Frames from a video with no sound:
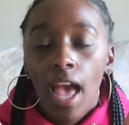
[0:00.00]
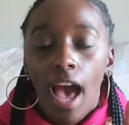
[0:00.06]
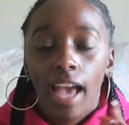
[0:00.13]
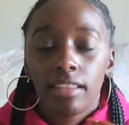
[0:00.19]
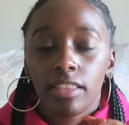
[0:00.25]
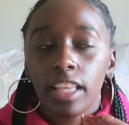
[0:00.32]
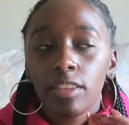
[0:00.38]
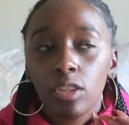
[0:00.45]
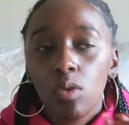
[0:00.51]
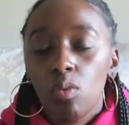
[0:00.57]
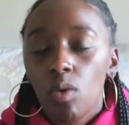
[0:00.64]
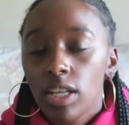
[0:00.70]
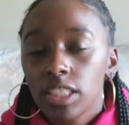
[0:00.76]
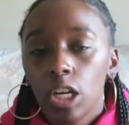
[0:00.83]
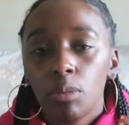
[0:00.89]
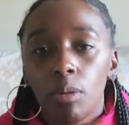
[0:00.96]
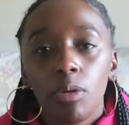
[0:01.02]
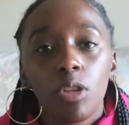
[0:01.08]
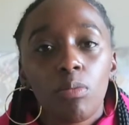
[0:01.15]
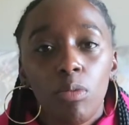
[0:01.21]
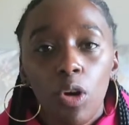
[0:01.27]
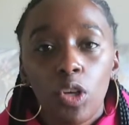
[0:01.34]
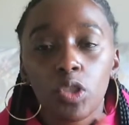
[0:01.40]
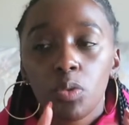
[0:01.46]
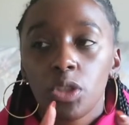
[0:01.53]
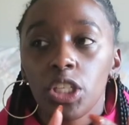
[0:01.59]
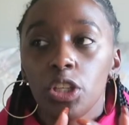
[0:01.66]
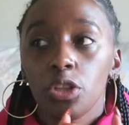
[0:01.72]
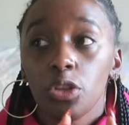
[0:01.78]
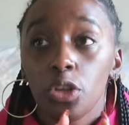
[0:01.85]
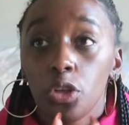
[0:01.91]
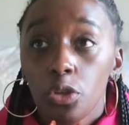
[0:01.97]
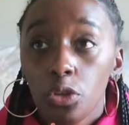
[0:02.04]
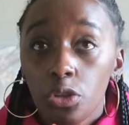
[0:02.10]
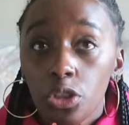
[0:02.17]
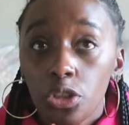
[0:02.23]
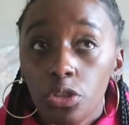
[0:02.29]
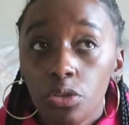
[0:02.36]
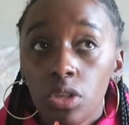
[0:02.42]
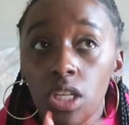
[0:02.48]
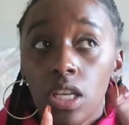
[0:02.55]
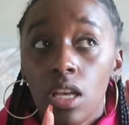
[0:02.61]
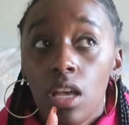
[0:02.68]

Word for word: I think the ones I remember the most were either Hulu,